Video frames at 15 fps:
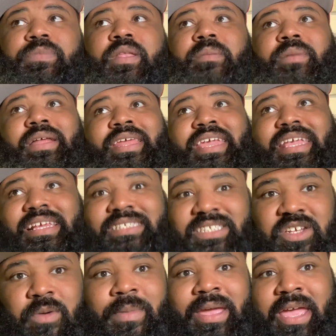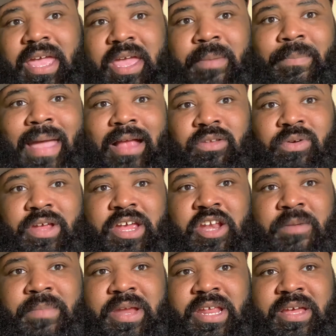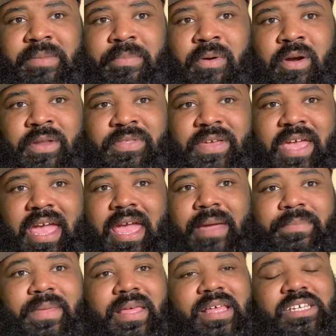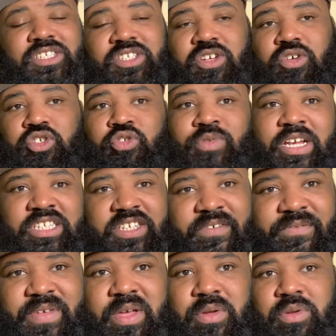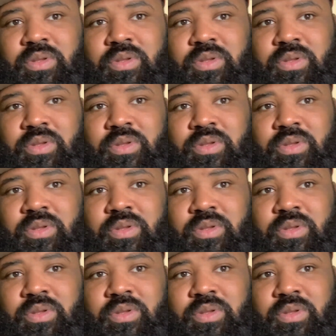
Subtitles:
but he can still make an impact on the intermediate part of the game, still stretch the field.